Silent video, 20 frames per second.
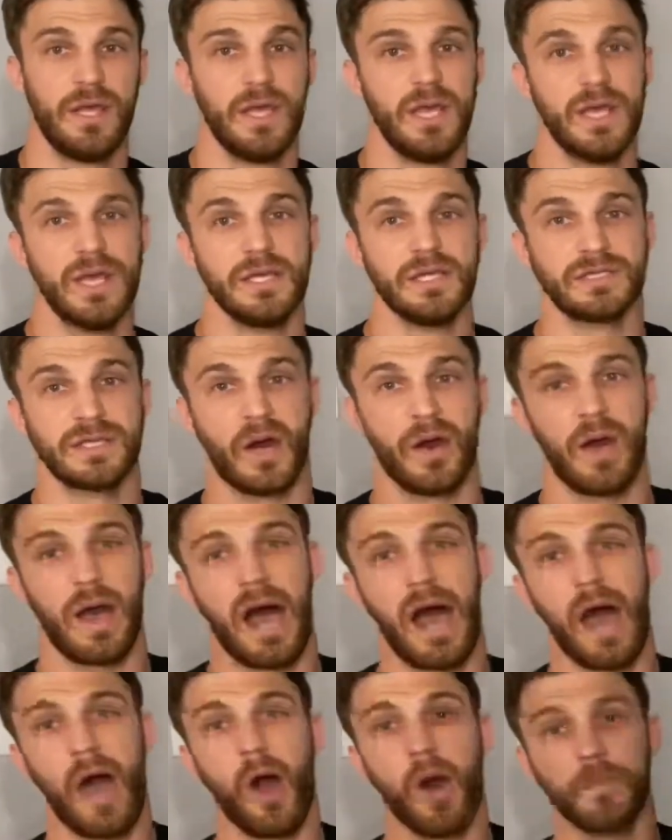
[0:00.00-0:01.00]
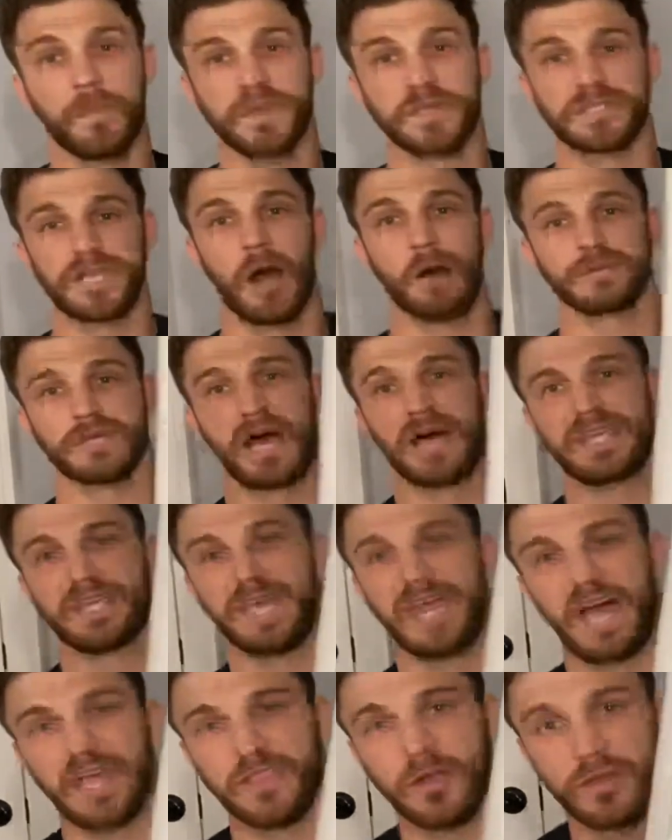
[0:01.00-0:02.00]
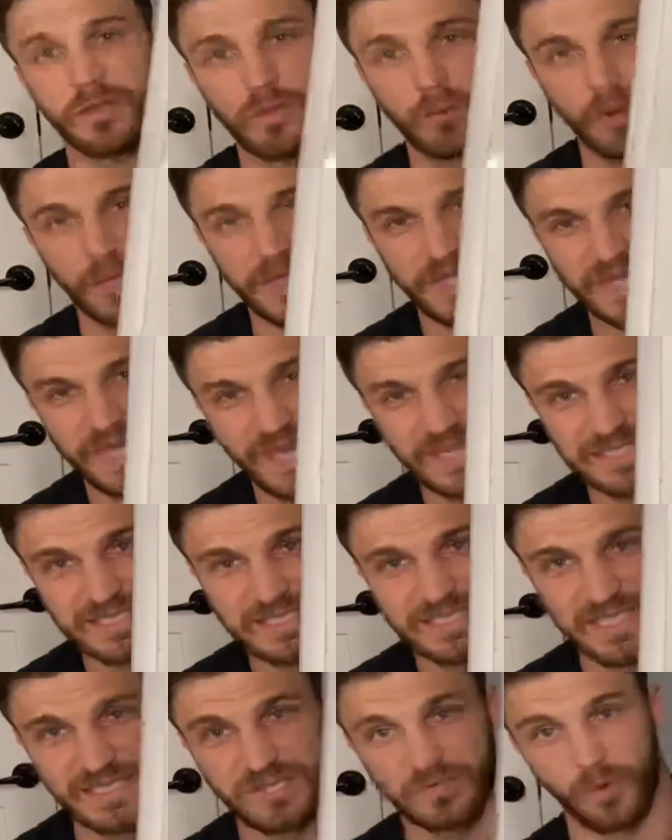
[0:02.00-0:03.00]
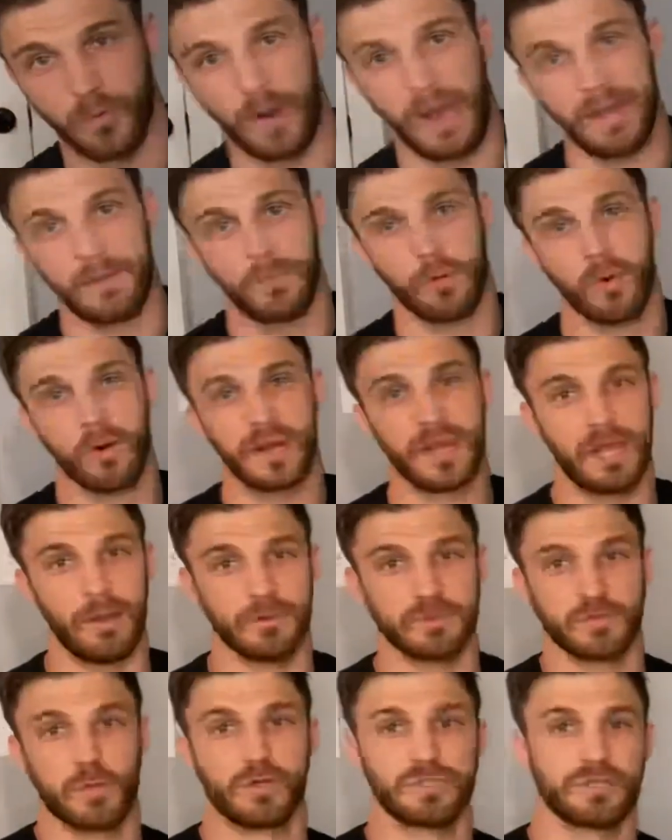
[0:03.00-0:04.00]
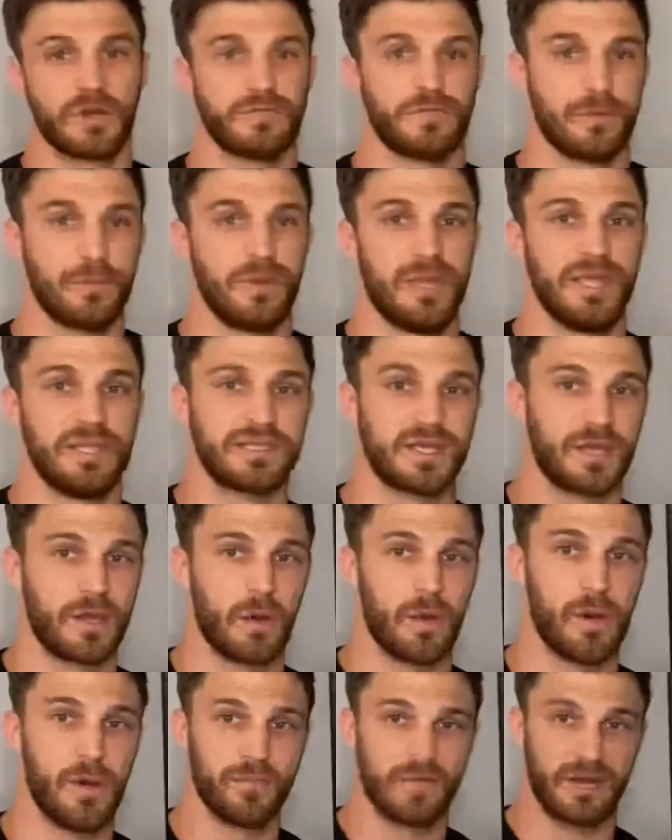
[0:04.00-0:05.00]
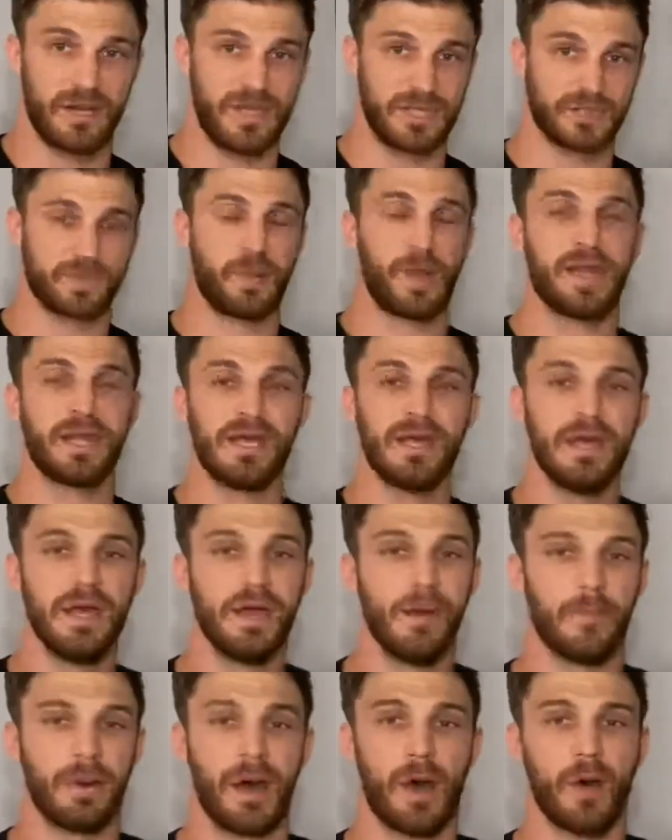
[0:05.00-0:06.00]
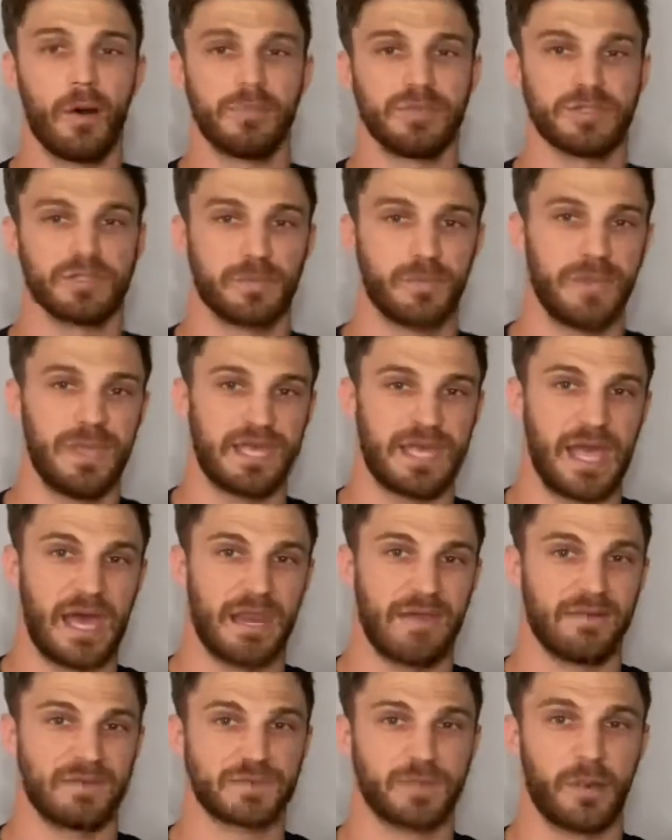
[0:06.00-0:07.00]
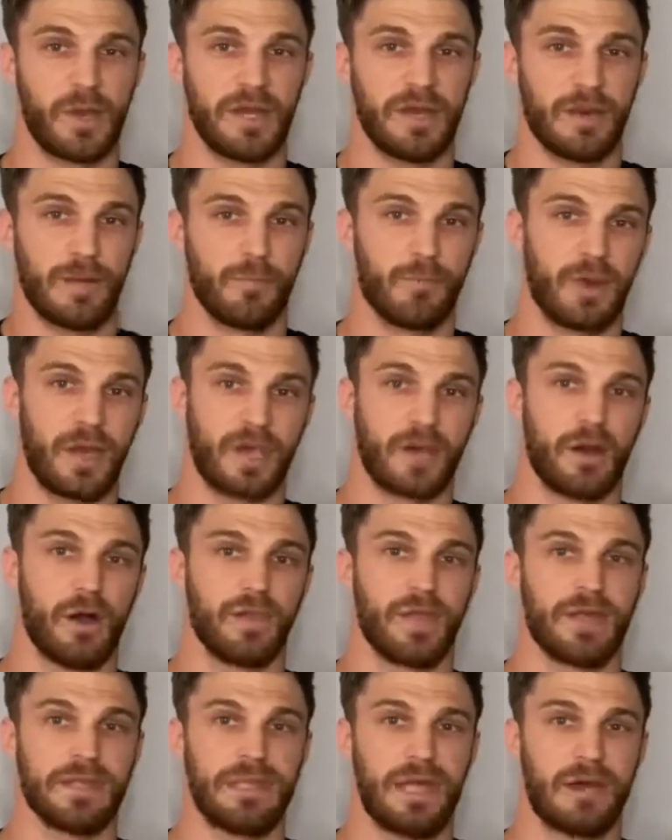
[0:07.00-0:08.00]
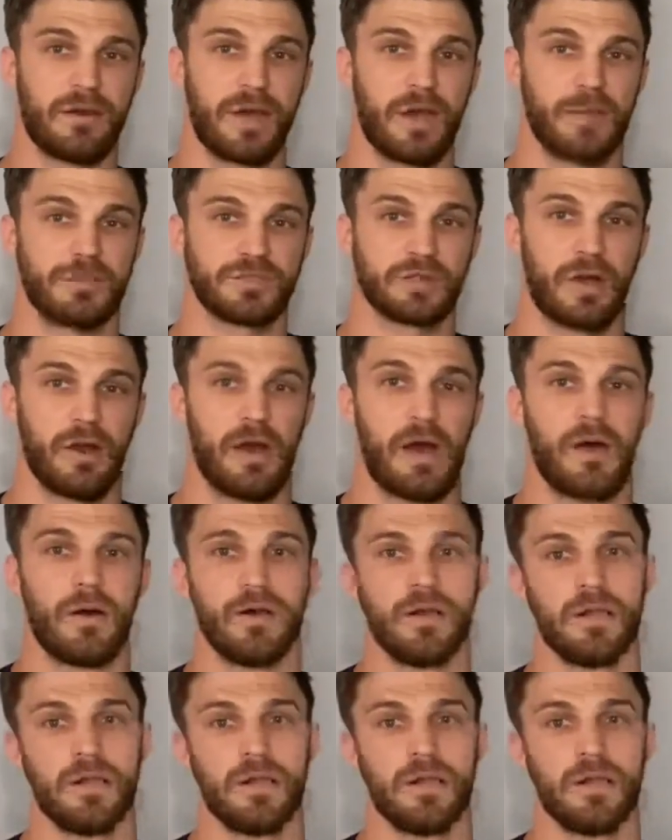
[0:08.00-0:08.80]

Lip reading: So I hope this helped. Again, I know you really can't see the whiteboard. It was more so for me to go over it and explain it, but I hope just me kind of explaining and breaking all that down helps y'all out.